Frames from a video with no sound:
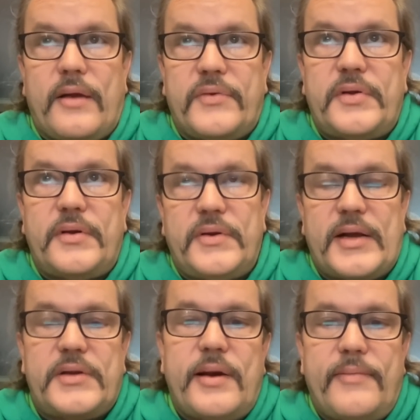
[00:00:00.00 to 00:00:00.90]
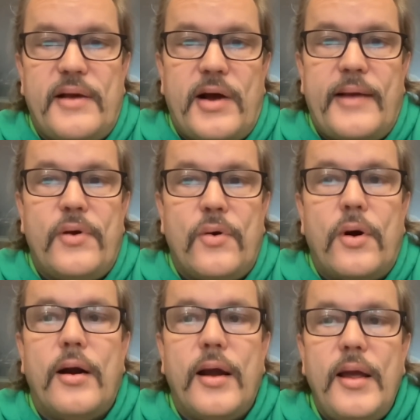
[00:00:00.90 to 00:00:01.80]
Gustafson is next coming to Bobby
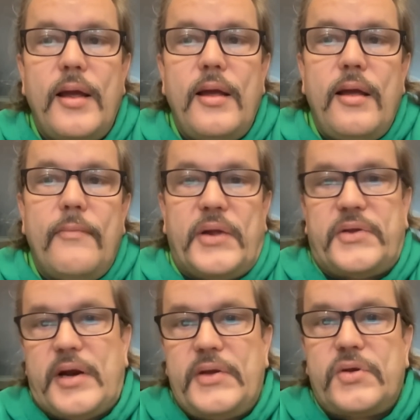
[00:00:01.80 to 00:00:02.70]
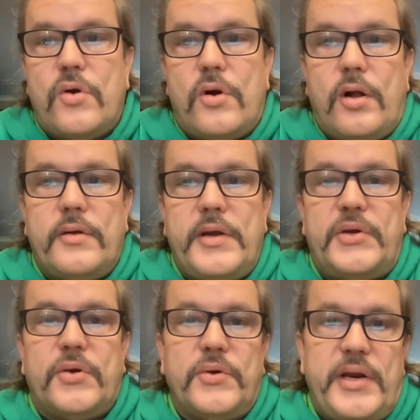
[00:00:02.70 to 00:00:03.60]
Orr, but it's a nice goal. He
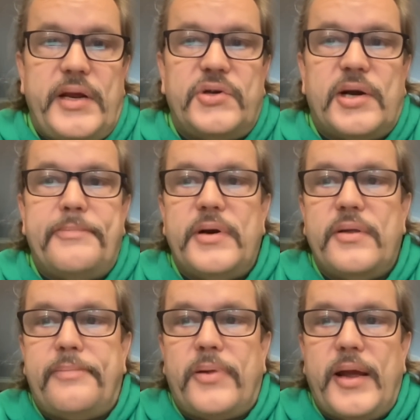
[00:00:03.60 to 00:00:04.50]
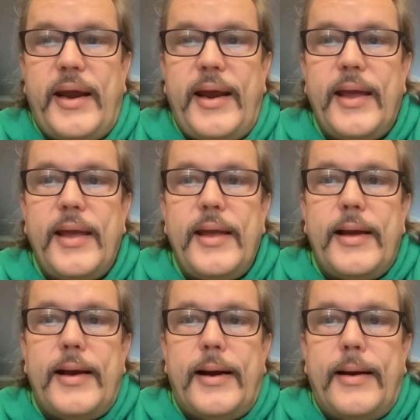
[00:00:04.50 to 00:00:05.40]
shows that he can jump into the play,
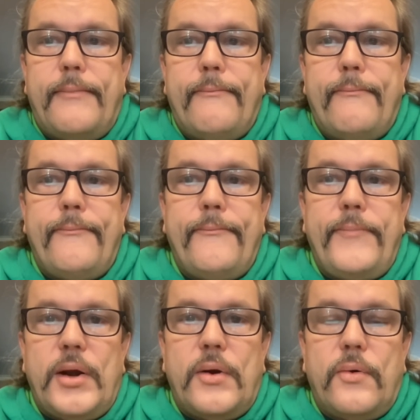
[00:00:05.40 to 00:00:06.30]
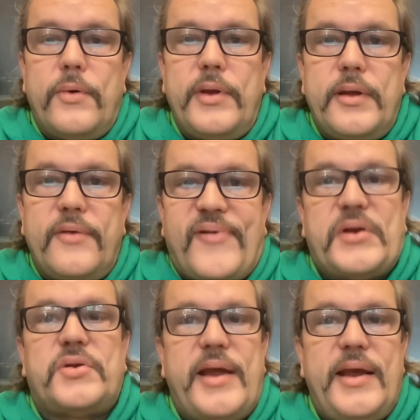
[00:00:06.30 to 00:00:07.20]
you know,
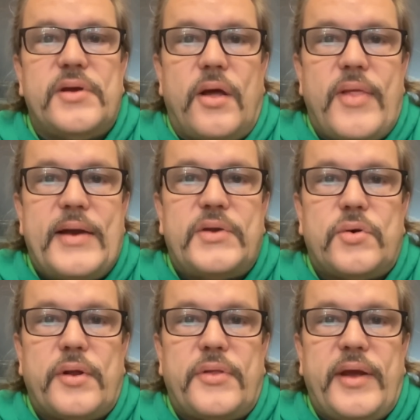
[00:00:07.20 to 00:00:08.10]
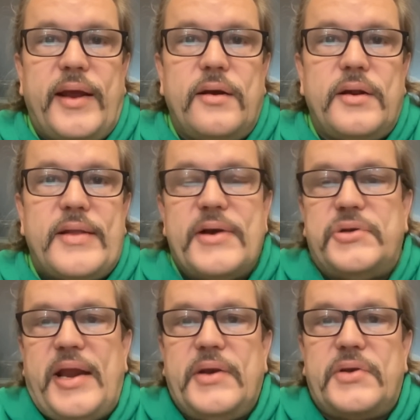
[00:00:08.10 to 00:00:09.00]
fresh legs, all that sort of thing. Did that
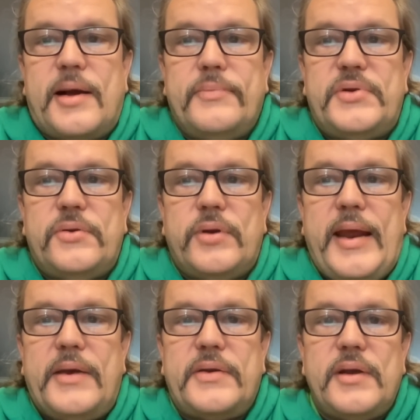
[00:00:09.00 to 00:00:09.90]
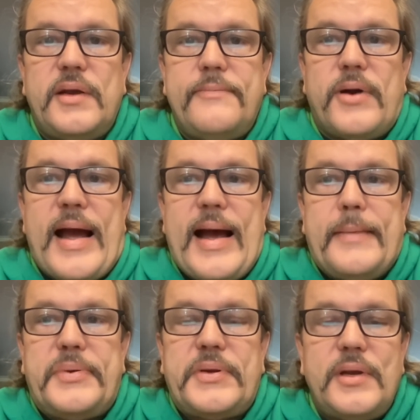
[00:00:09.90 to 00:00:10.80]
change come too late?
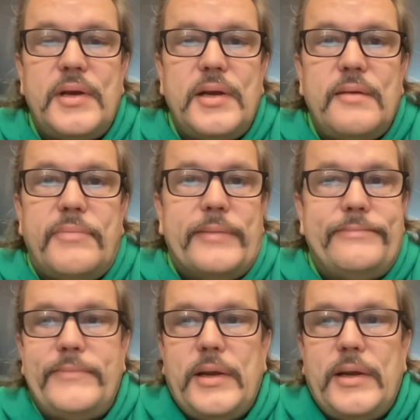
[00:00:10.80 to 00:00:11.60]
Perhaps. But